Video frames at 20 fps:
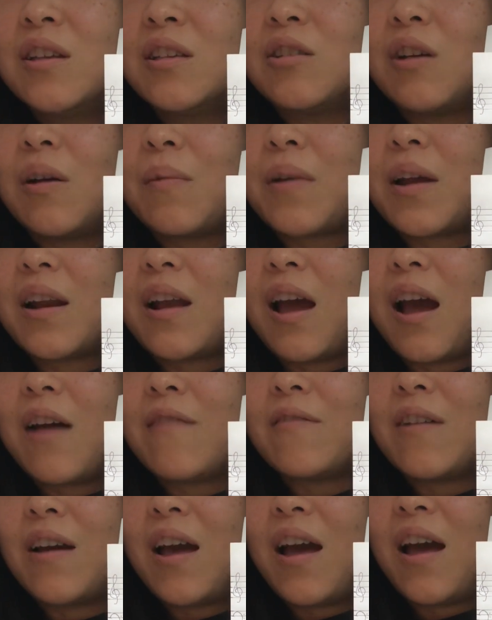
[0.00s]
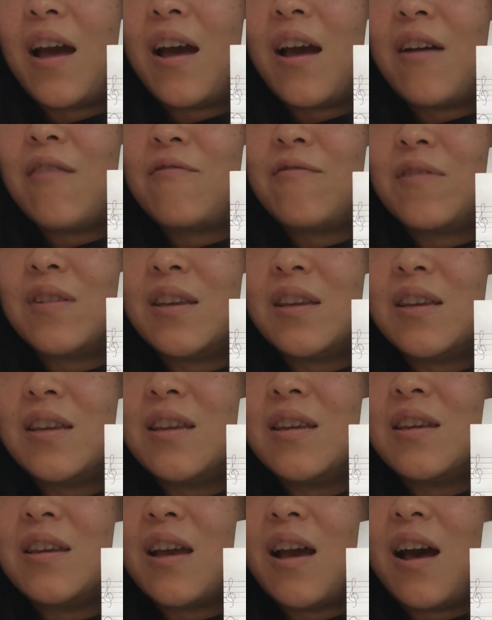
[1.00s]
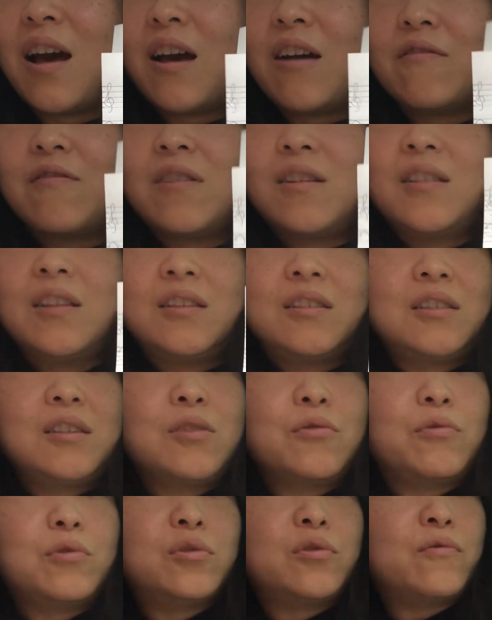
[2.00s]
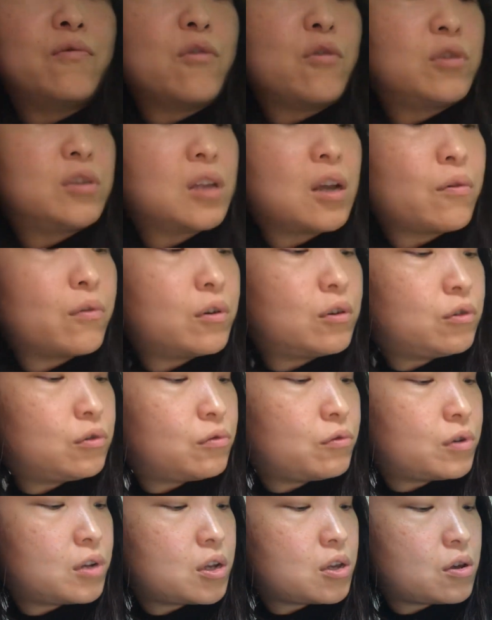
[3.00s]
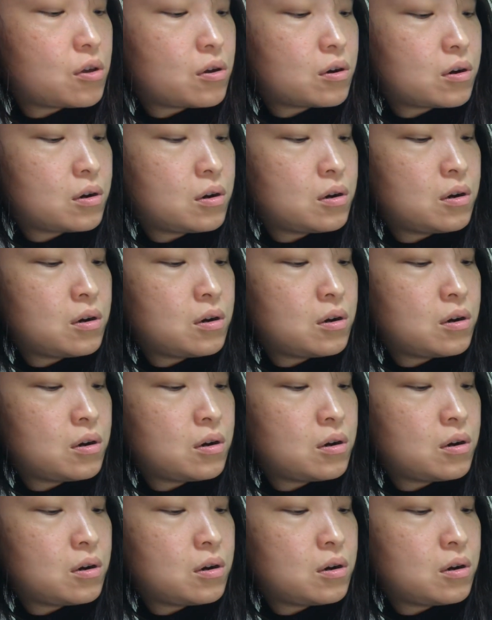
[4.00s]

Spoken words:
So I'm gonna have a F, E, F. Let's see which voice I want to do it here.